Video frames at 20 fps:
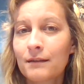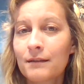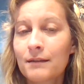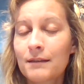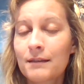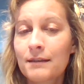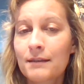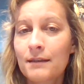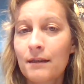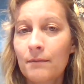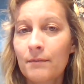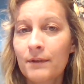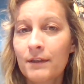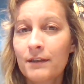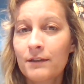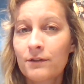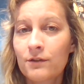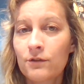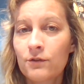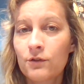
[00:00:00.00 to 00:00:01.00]

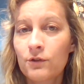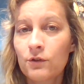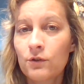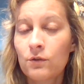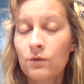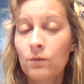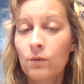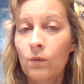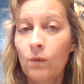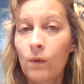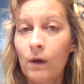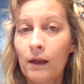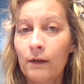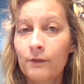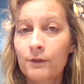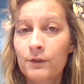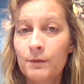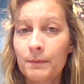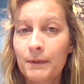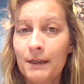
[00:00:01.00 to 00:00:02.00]
something to do while
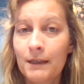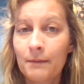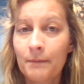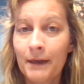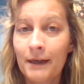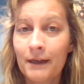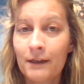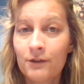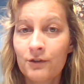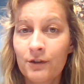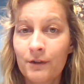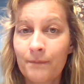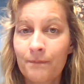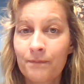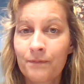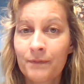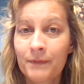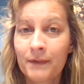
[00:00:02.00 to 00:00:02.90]
I was being patient.